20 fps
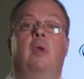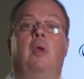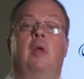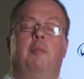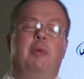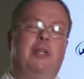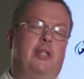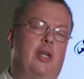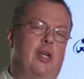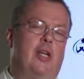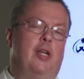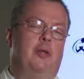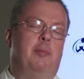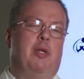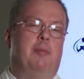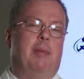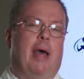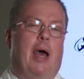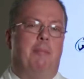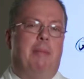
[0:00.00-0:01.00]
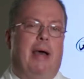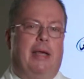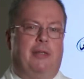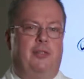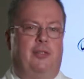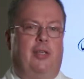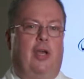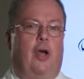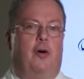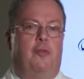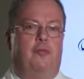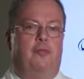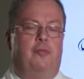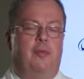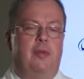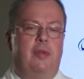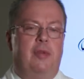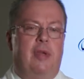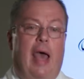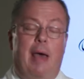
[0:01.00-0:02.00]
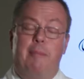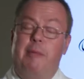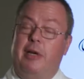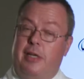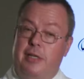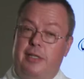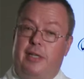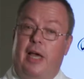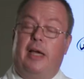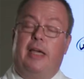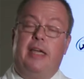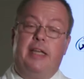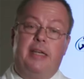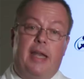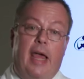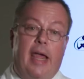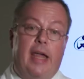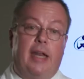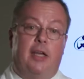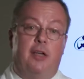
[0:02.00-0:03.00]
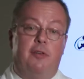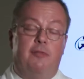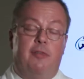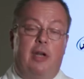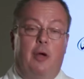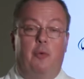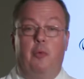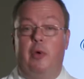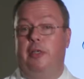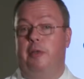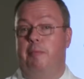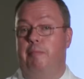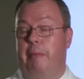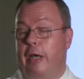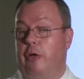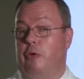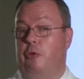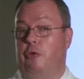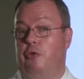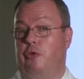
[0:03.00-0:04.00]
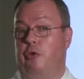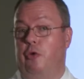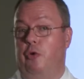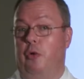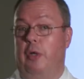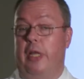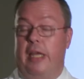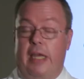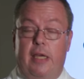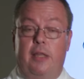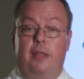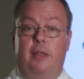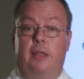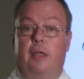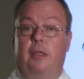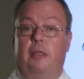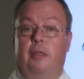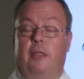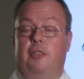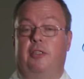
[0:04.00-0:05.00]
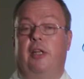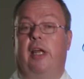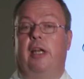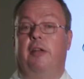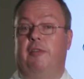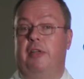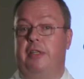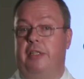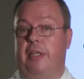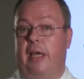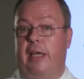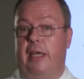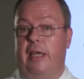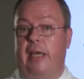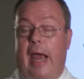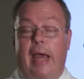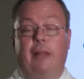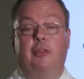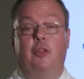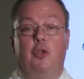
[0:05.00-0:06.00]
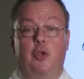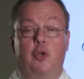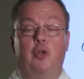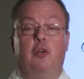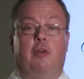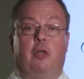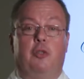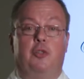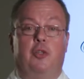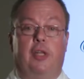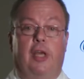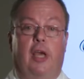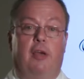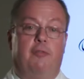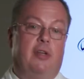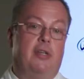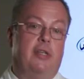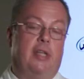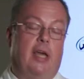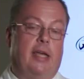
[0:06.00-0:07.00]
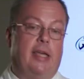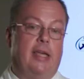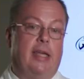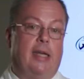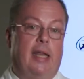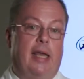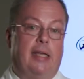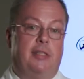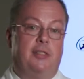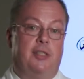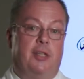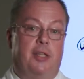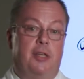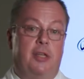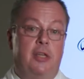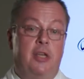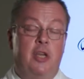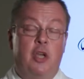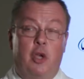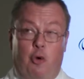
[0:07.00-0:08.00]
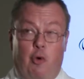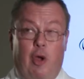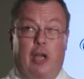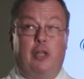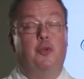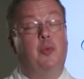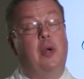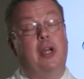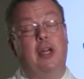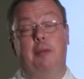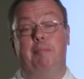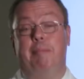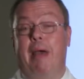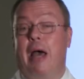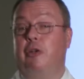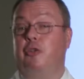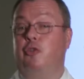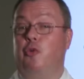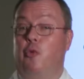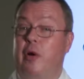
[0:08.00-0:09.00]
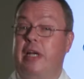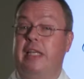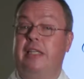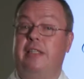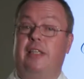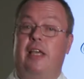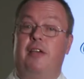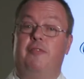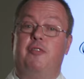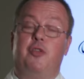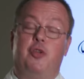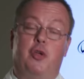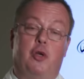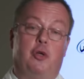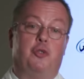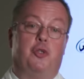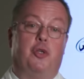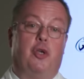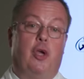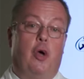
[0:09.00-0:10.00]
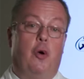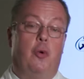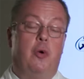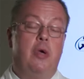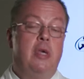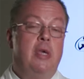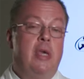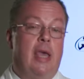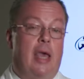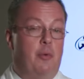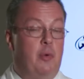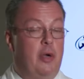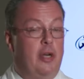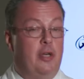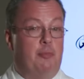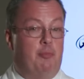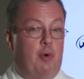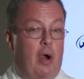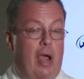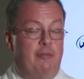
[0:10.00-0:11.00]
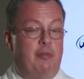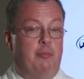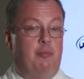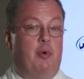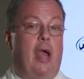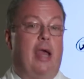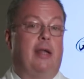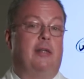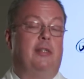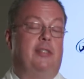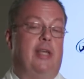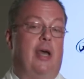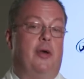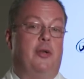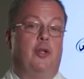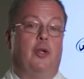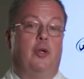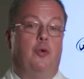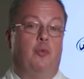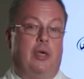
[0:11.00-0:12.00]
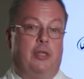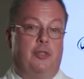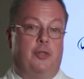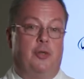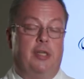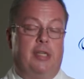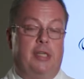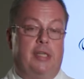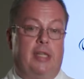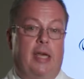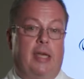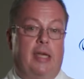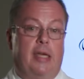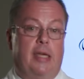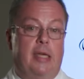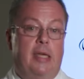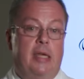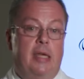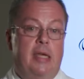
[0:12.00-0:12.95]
Let me tell you a little bit about myself. I'm a Kentucky native and I went to medical school in the state of Kentucky at the University of Kentucky in Lexington. Graduated about 27 years ago and went into private practice out here in Western Kentucky.